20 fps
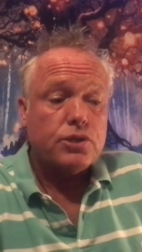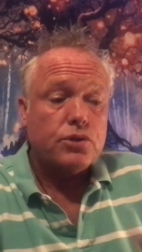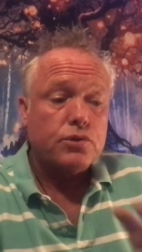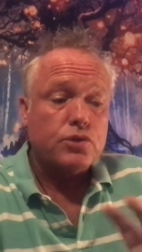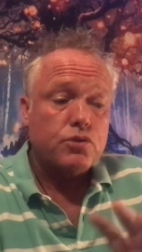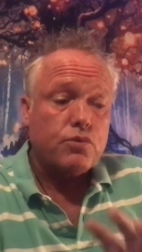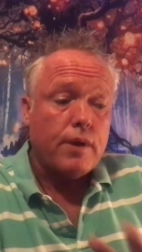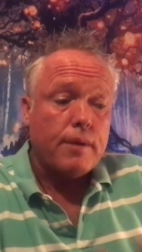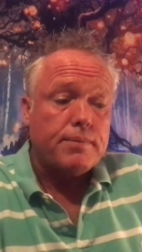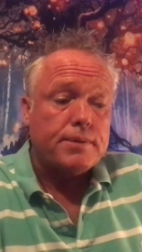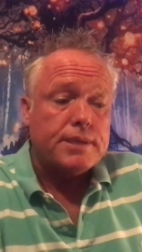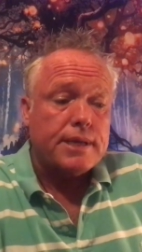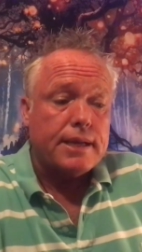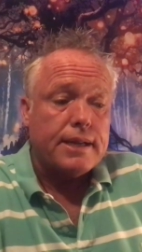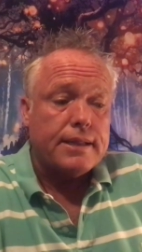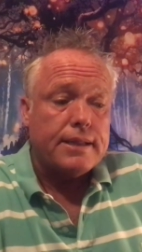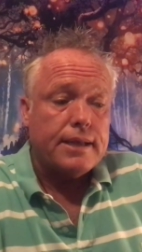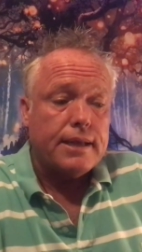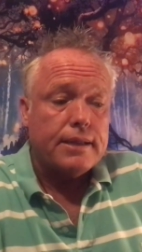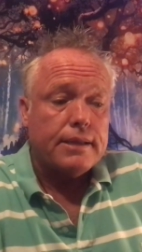So it's
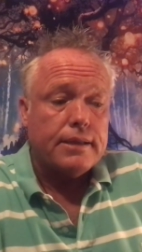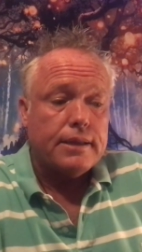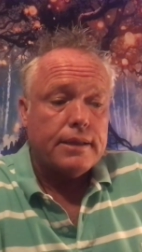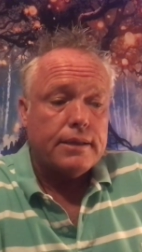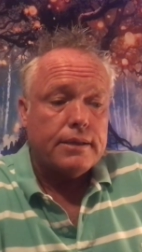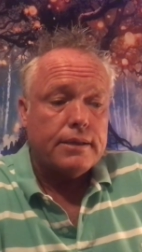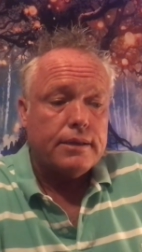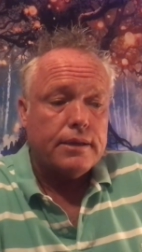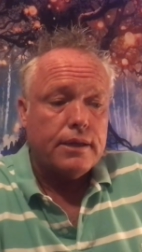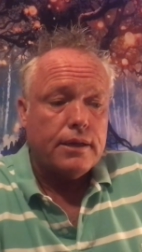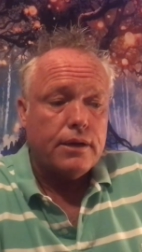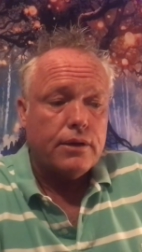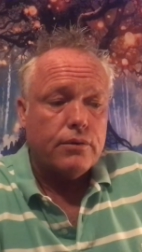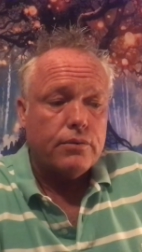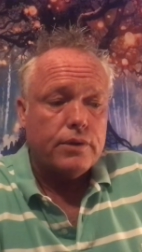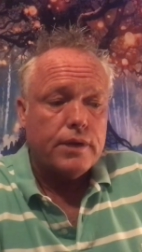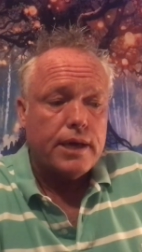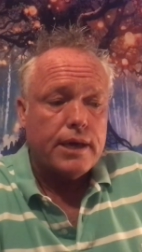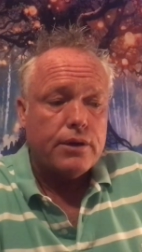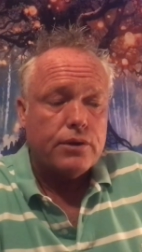representing the, the you know,
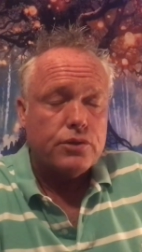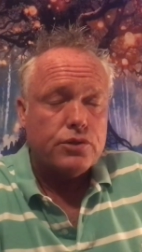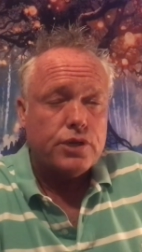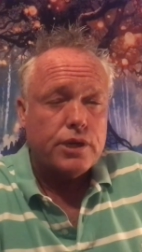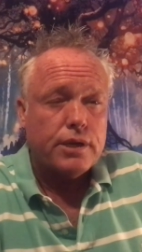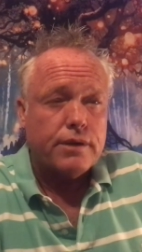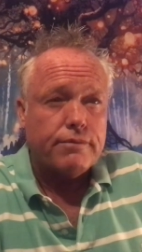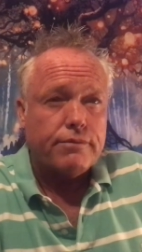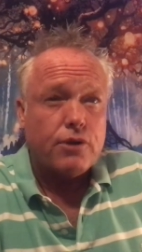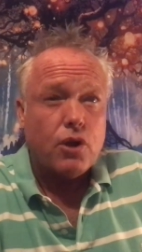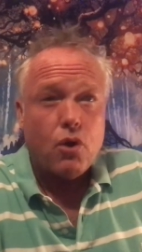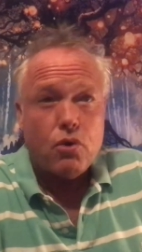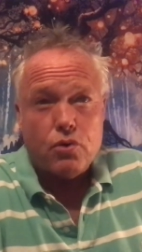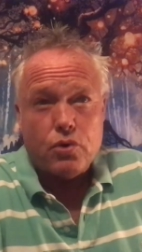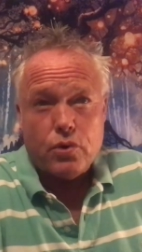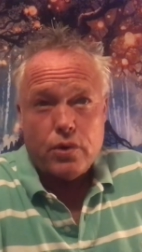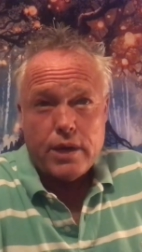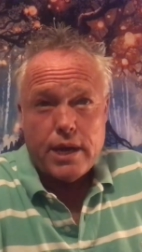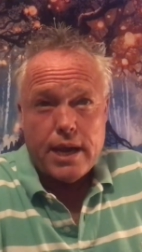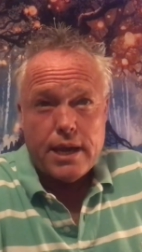the energy of
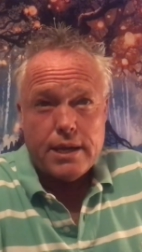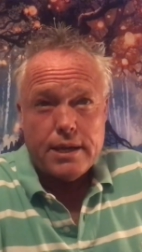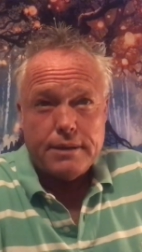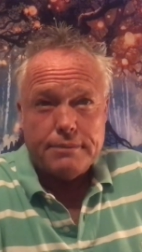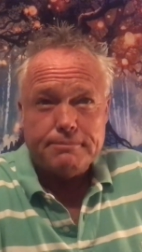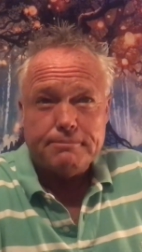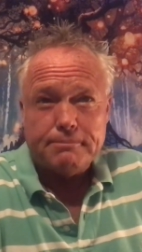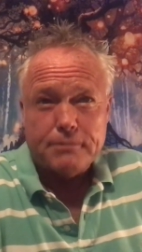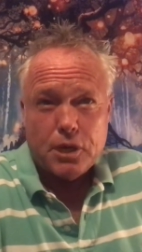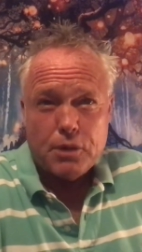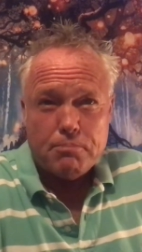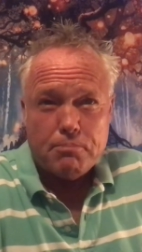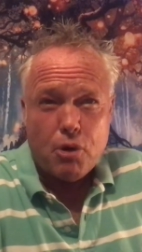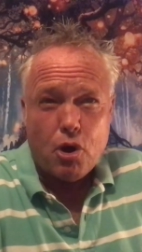co-creating, uh,